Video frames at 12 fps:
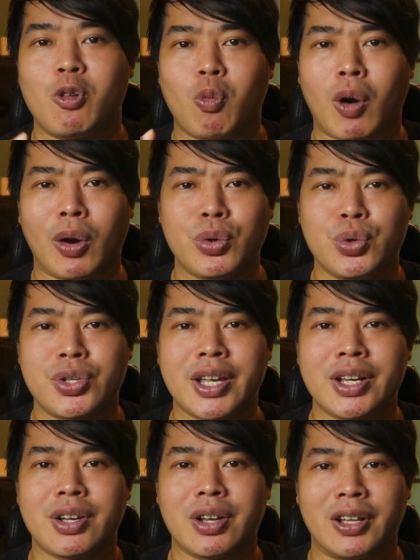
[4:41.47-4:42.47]
while
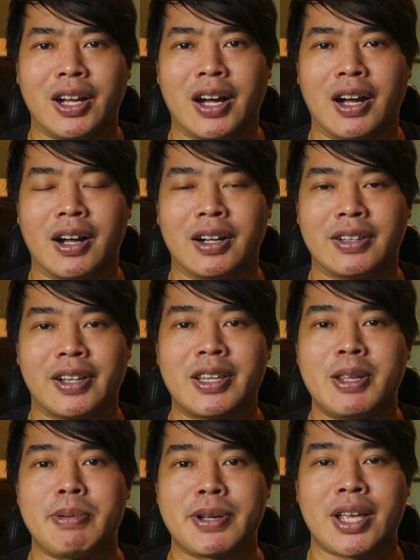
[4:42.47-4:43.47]
using the
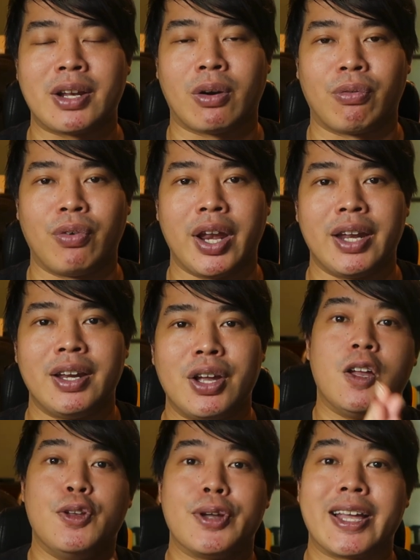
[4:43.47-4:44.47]
30% of red,
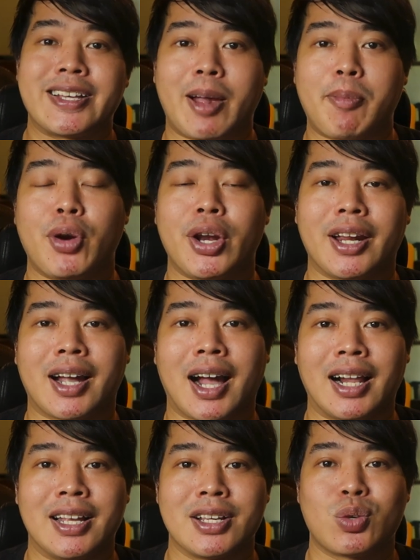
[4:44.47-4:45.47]
you can separate the
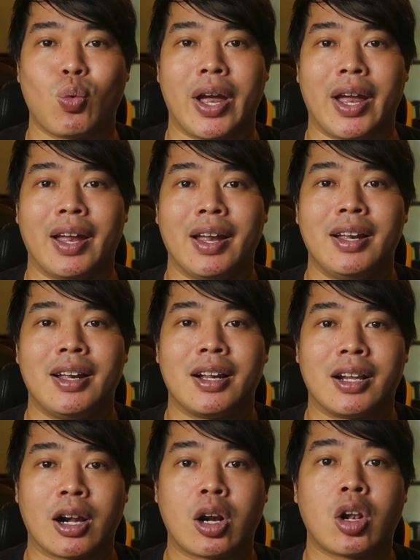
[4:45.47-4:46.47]
colors where
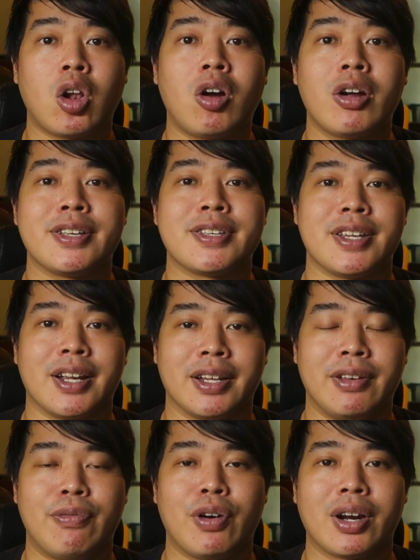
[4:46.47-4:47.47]
the claw is in a
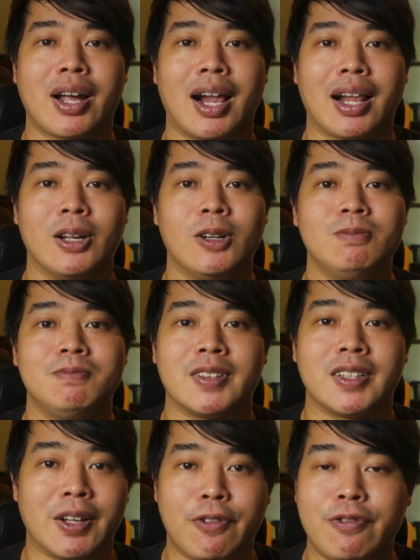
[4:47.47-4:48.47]
different color,
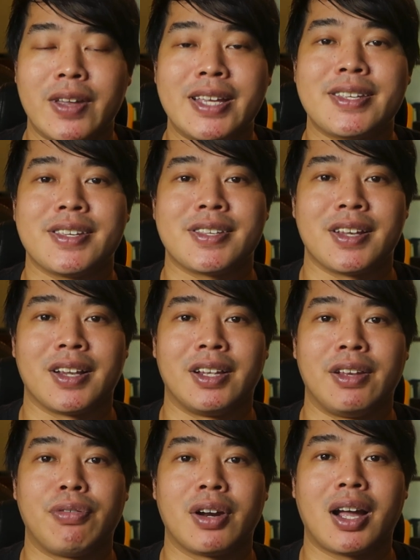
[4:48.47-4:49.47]
the face is in a
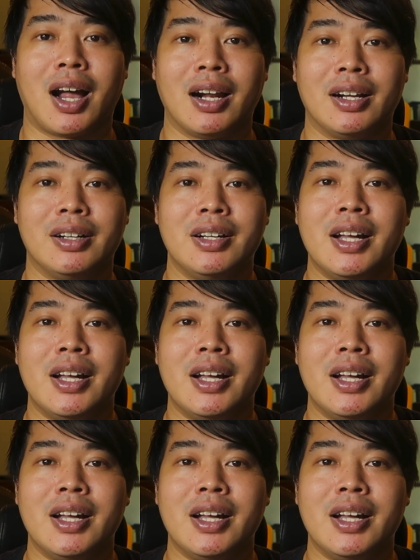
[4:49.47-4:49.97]
different color.